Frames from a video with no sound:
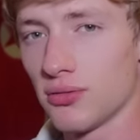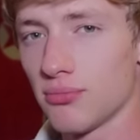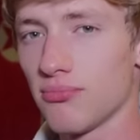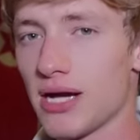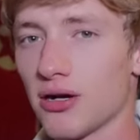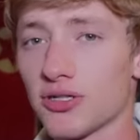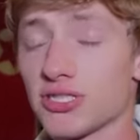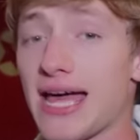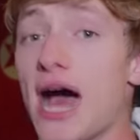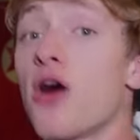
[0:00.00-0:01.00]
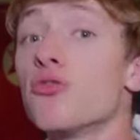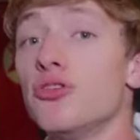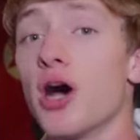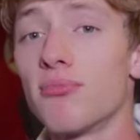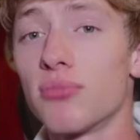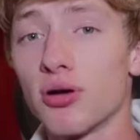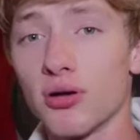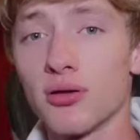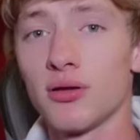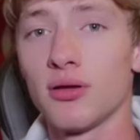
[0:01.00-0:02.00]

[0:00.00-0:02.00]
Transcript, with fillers: marriages outnumber